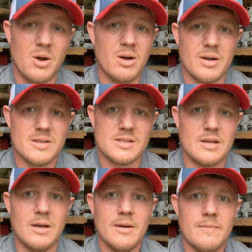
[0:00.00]
There's a
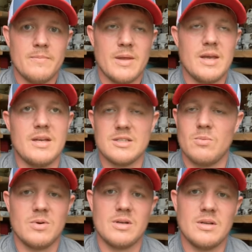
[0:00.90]
lot more to this
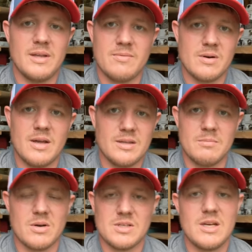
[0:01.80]
I can say
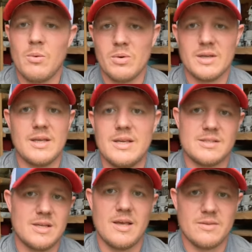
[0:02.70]
that
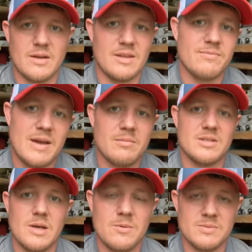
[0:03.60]

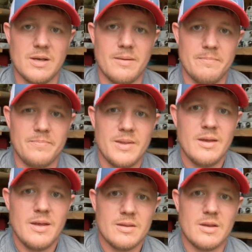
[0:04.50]
I can't
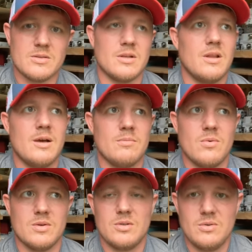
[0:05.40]
put
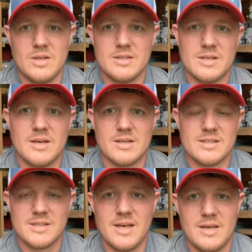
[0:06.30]
into words
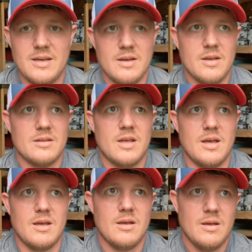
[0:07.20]
correctly,
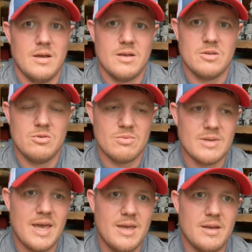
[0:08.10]
because I don't think I'm the
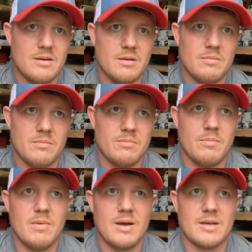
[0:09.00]
person that should be
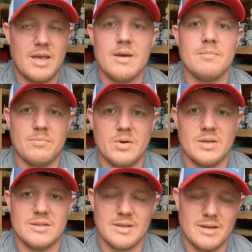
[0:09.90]
doing this, right?
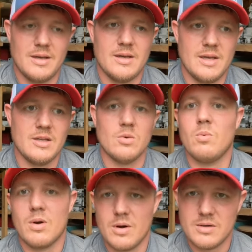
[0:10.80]
This should come
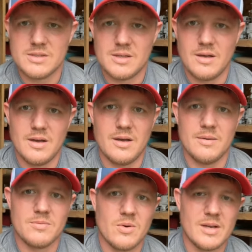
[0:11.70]
from Tony,
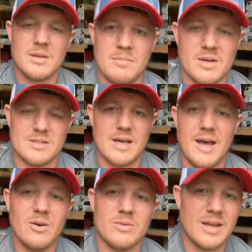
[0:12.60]
Cindy, people that are
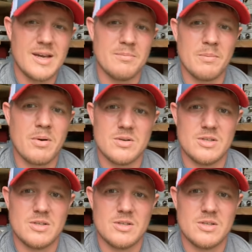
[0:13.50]
credible.